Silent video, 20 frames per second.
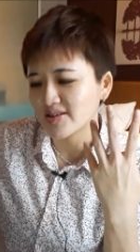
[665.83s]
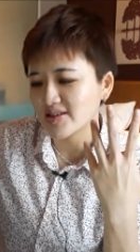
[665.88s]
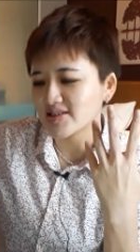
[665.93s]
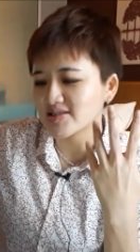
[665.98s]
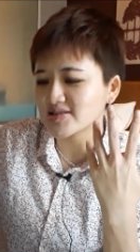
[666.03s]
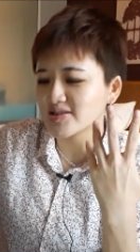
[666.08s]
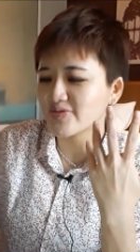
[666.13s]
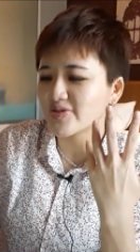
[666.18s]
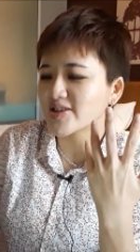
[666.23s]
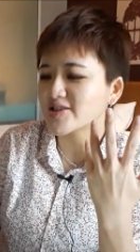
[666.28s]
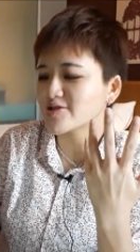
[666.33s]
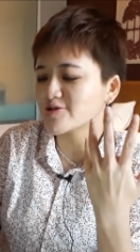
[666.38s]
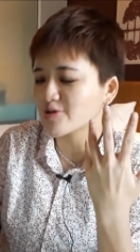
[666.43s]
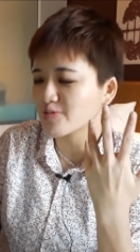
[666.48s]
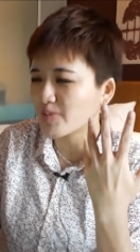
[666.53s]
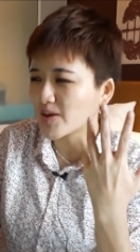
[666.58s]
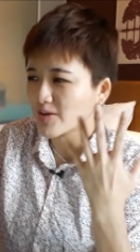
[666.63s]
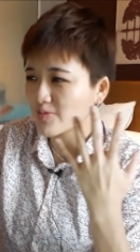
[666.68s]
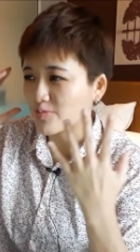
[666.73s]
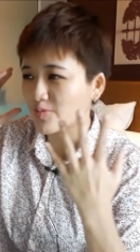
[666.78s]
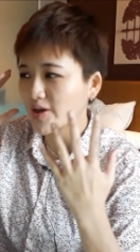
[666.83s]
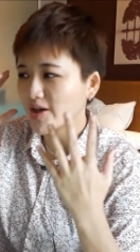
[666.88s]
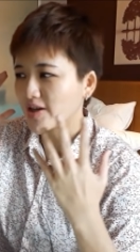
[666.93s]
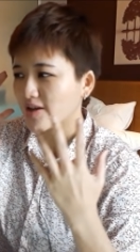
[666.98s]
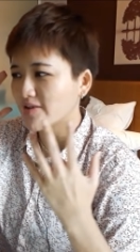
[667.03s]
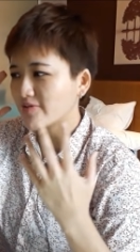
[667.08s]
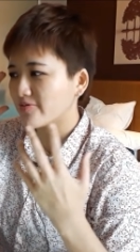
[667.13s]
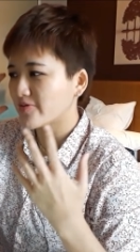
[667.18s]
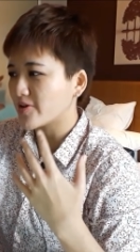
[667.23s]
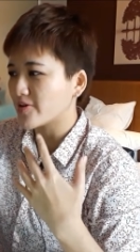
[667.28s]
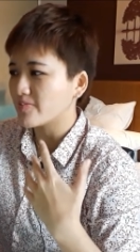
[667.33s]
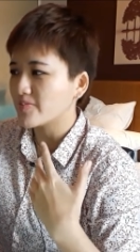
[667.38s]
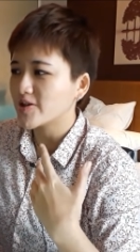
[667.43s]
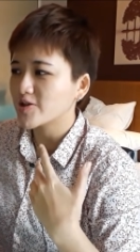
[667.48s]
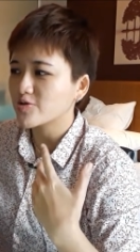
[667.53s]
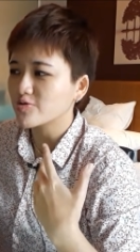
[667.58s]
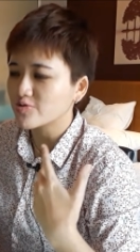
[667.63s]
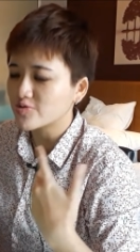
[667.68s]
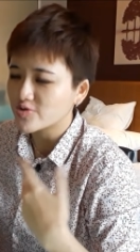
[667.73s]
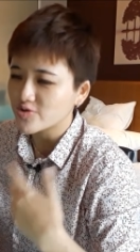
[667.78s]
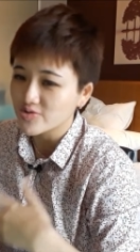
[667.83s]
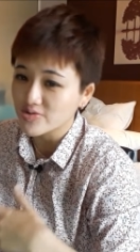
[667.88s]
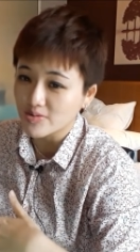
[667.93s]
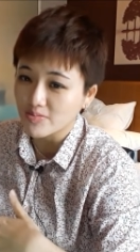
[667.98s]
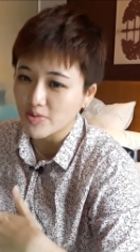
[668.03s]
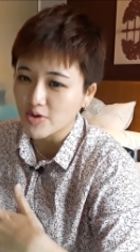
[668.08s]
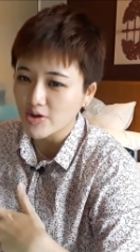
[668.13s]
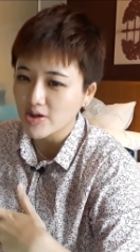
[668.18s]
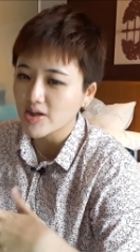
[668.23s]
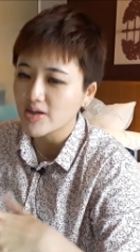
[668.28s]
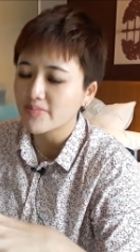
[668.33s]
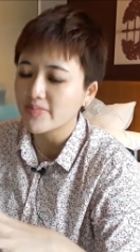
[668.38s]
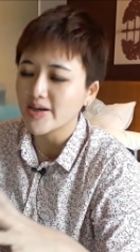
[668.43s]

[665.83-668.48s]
It's a very stupid way for me to choose a broker,